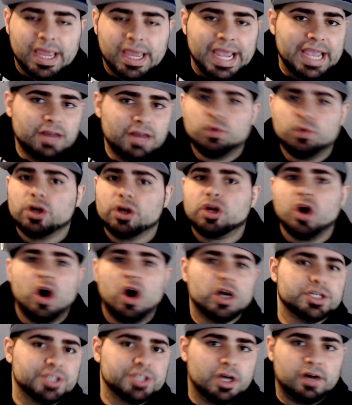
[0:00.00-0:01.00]
in
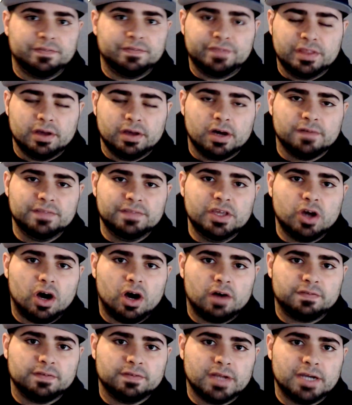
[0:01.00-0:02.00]
regards of the, of the
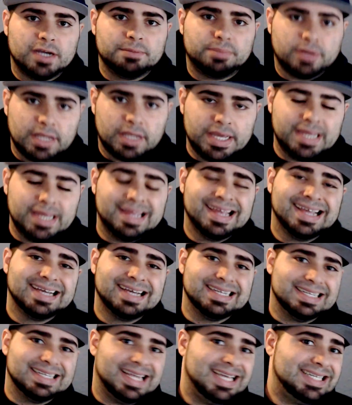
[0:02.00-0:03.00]
offline play
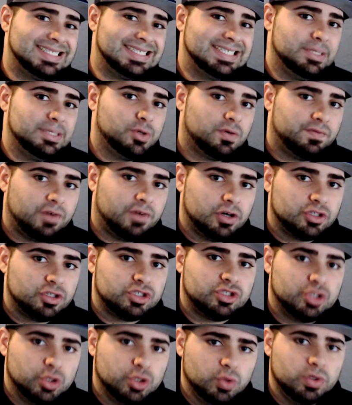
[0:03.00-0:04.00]
like
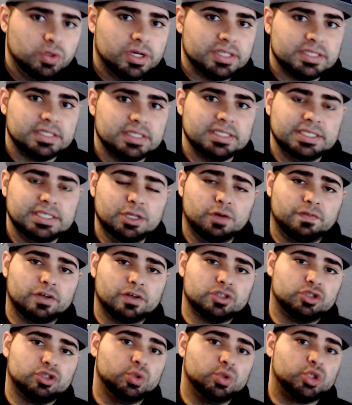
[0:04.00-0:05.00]
Xenoverse 2 does. The
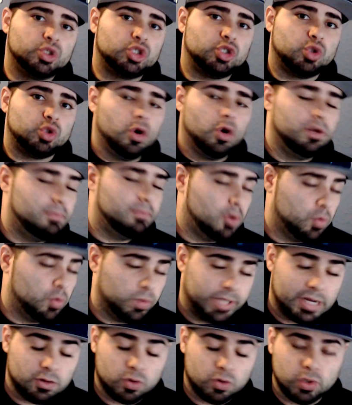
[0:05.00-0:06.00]
Xenoverse 2 story mode,
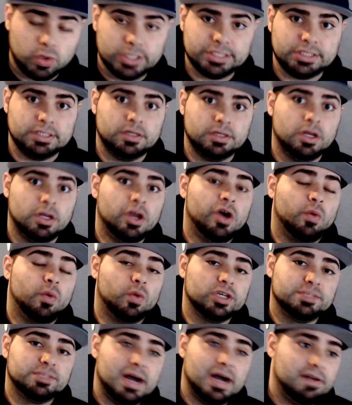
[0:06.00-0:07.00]
without question,
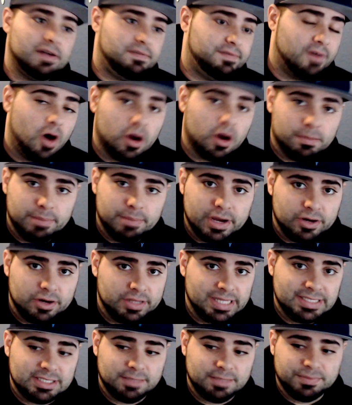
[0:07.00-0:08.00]
was by far better.
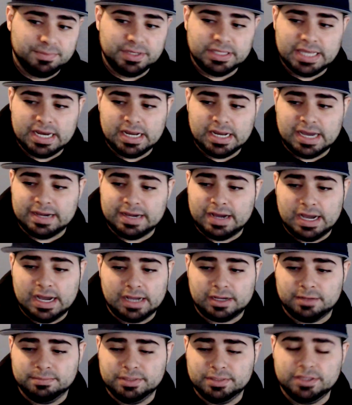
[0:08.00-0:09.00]
That's something that I, I
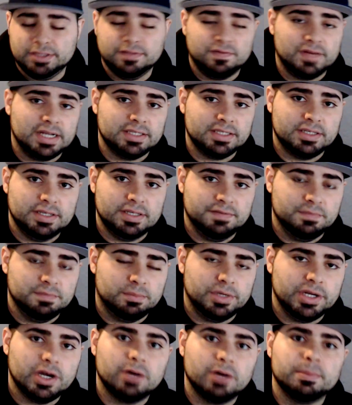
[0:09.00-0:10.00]
completely forgot to even
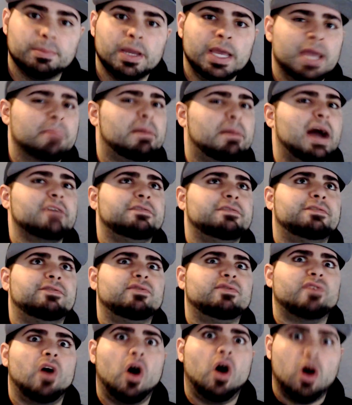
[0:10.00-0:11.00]
bring up. By
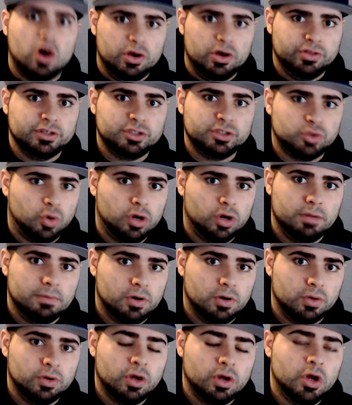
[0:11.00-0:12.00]
far, the story
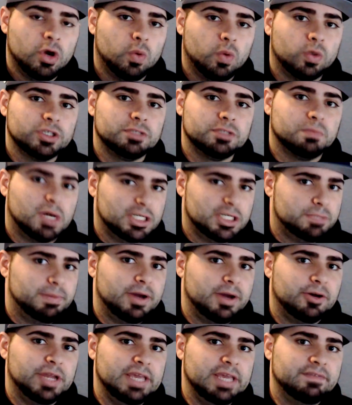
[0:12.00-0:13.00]
mode was much
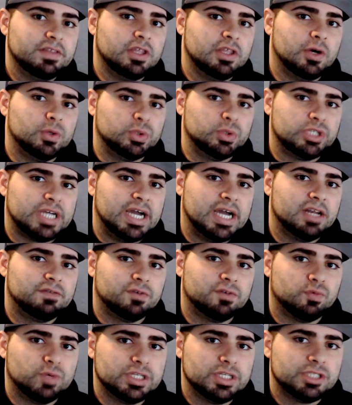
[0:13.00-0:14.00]
better, even though it was kind
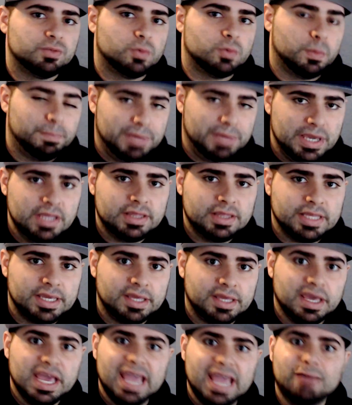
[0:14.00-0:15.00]
of a rinse and repeat
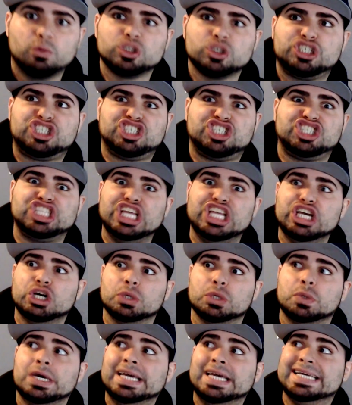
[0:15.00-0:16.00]
thing. It was
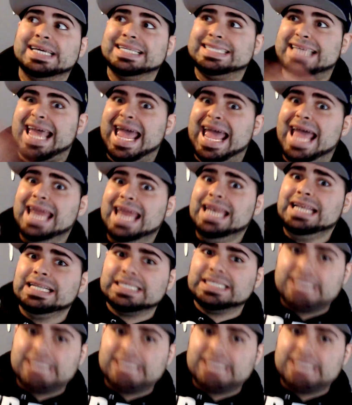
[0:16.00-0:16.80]
still 10